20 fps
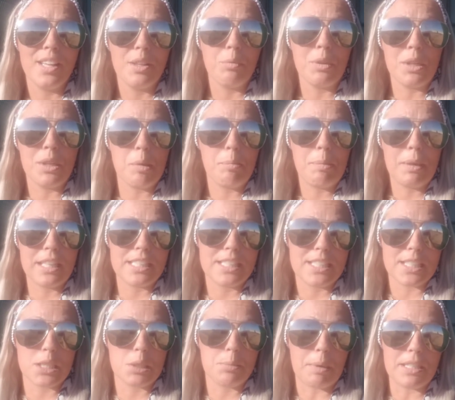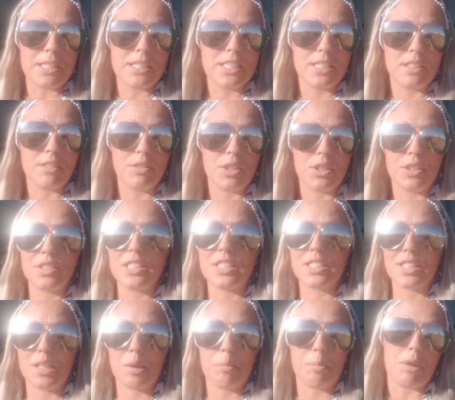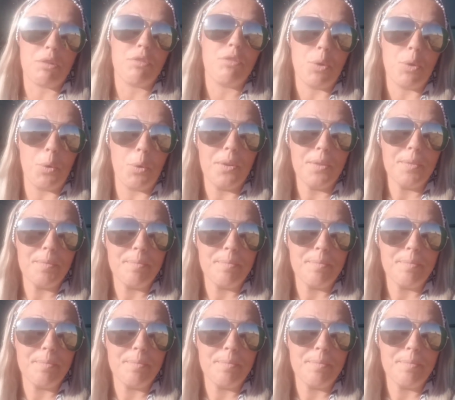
one of the biggest expenses of yours is going to be fuel.